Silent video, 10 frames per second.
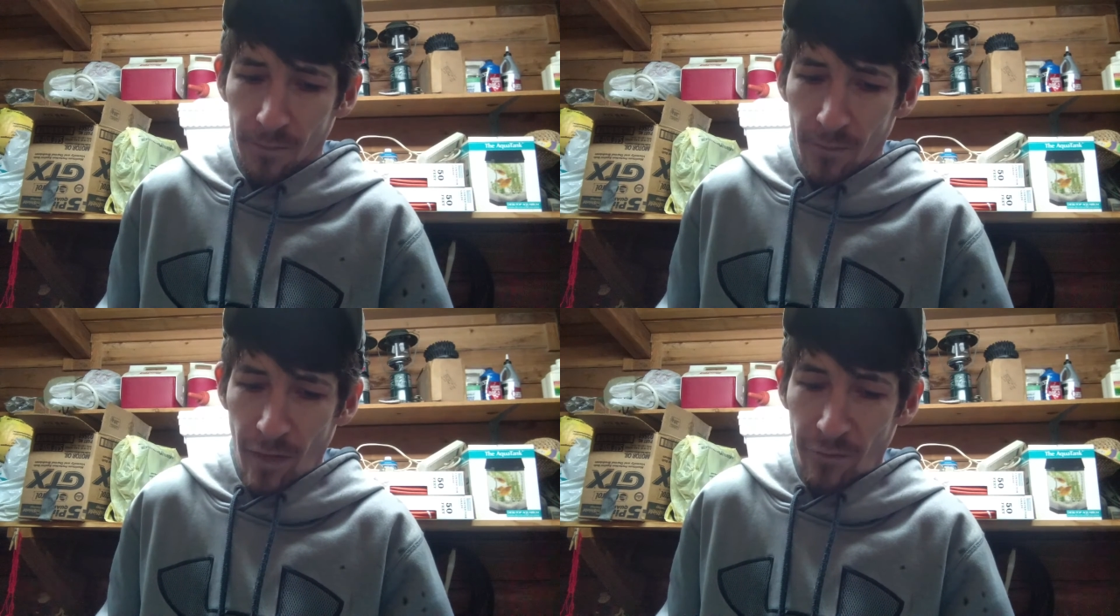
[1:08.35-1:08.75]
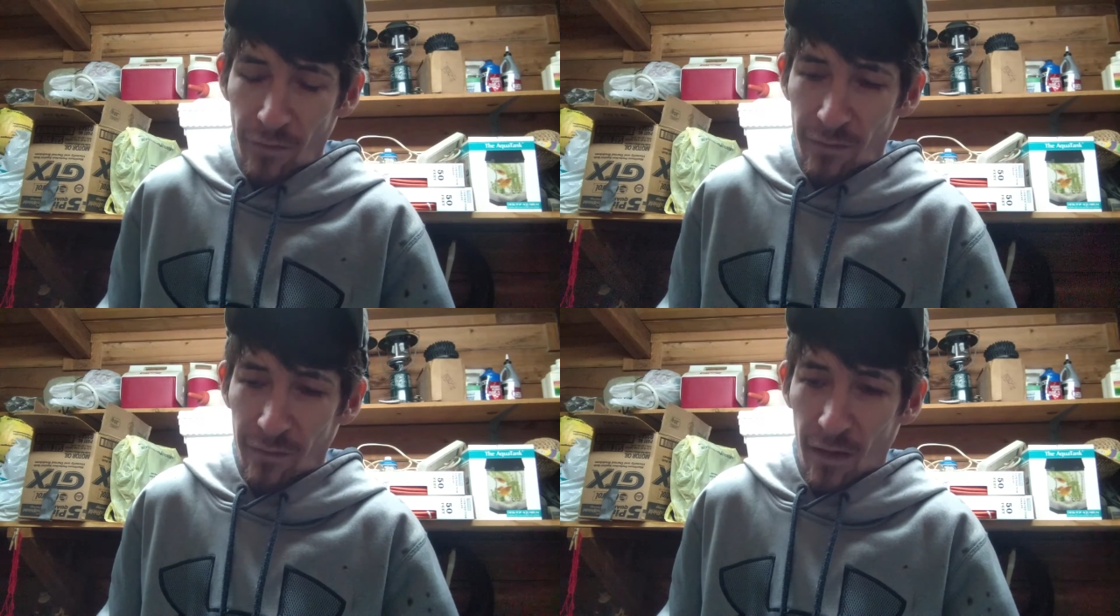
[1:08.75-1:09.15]
if
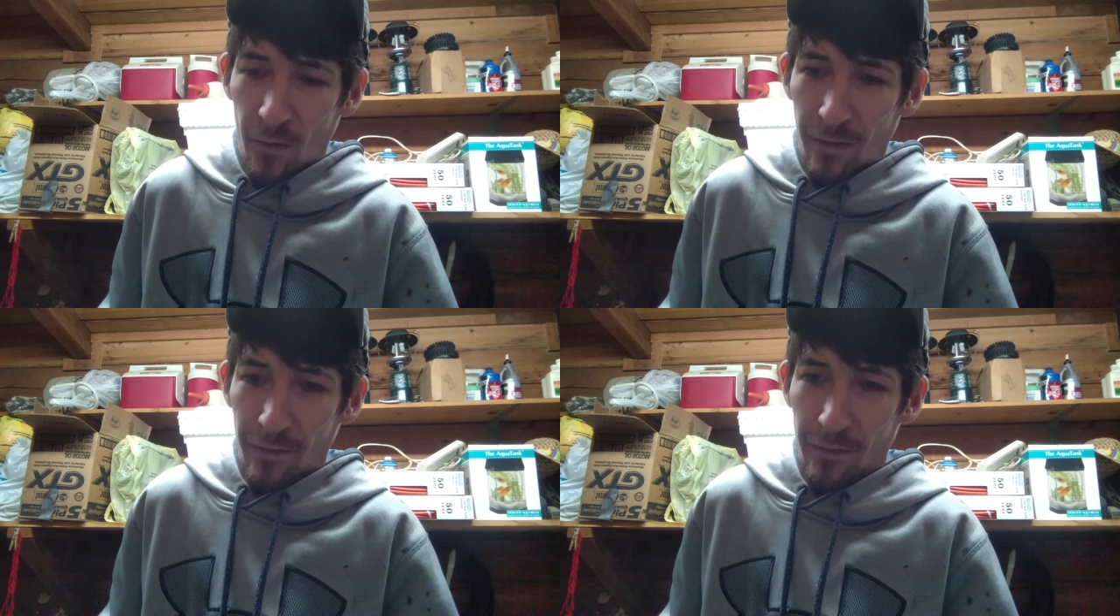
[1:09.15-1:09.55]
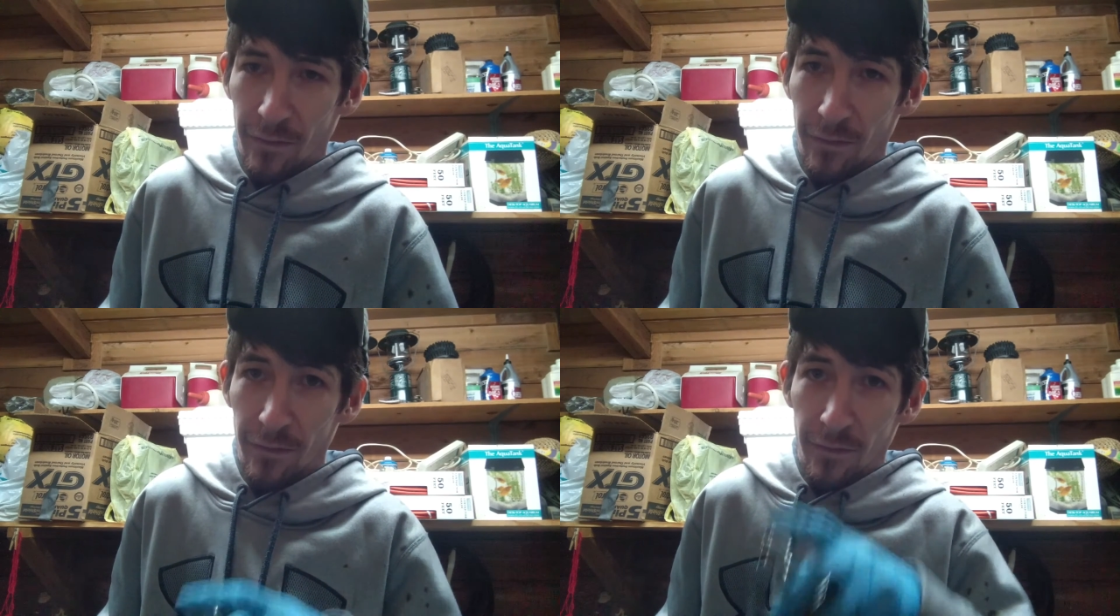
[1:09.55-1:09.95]
it's going into
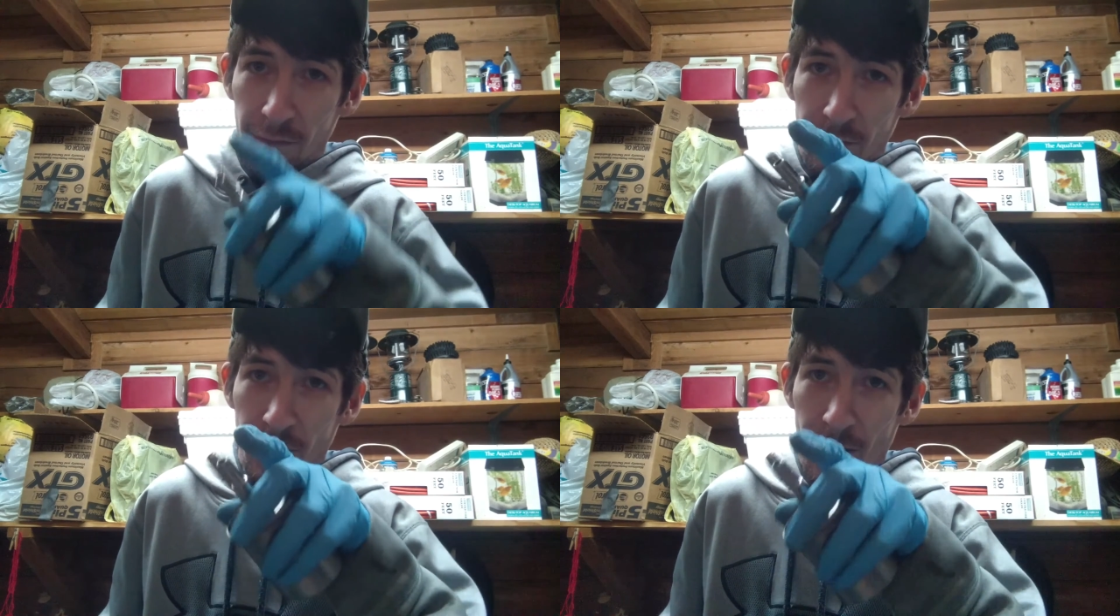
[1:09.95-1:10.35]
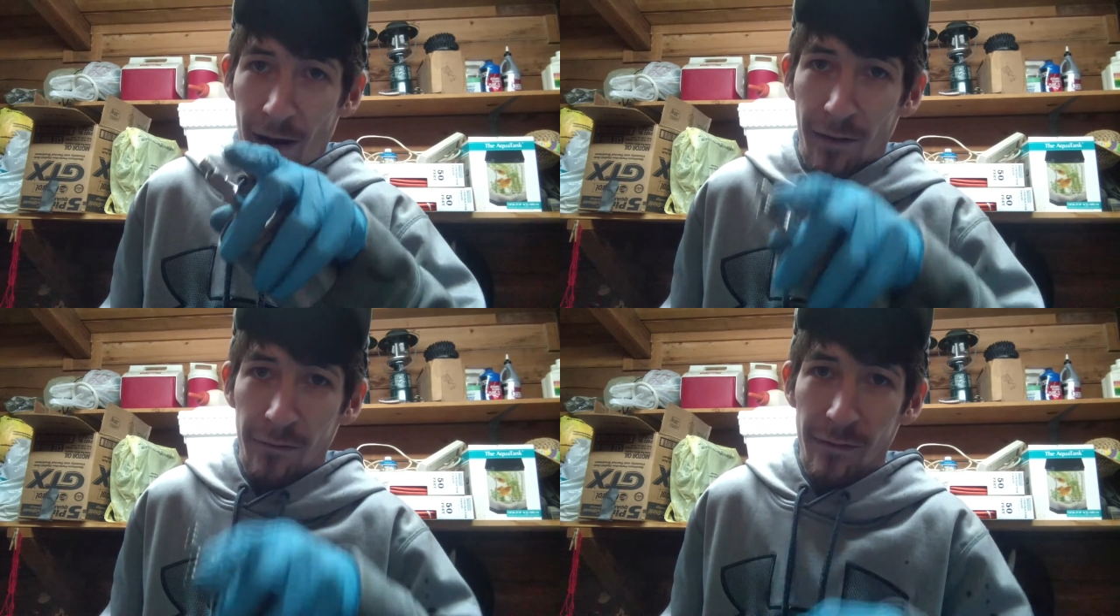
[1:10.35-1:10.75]
the
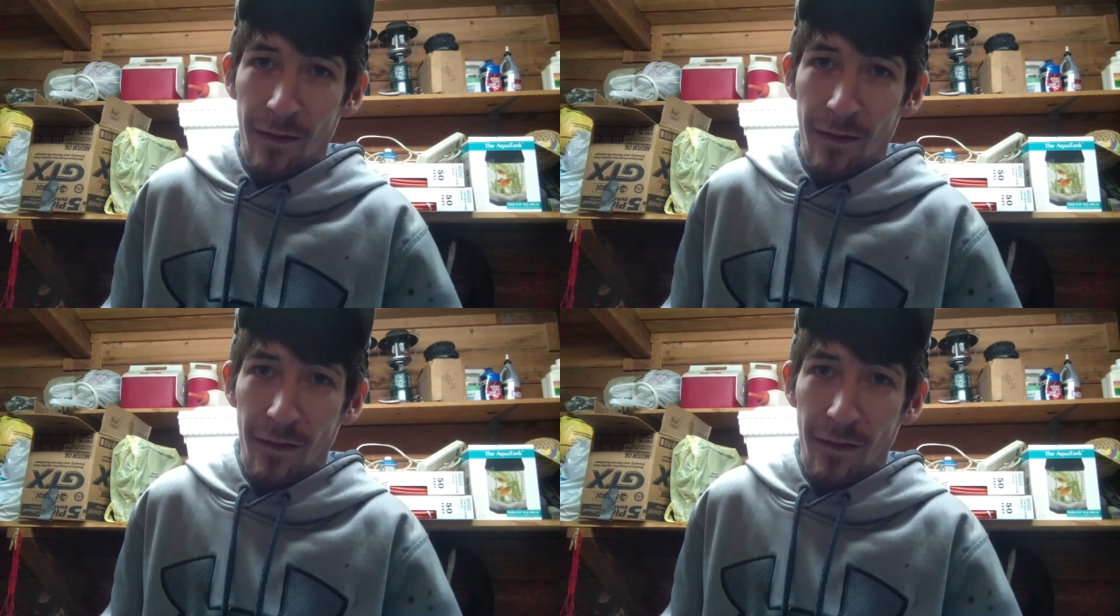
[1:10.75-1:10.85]
higher side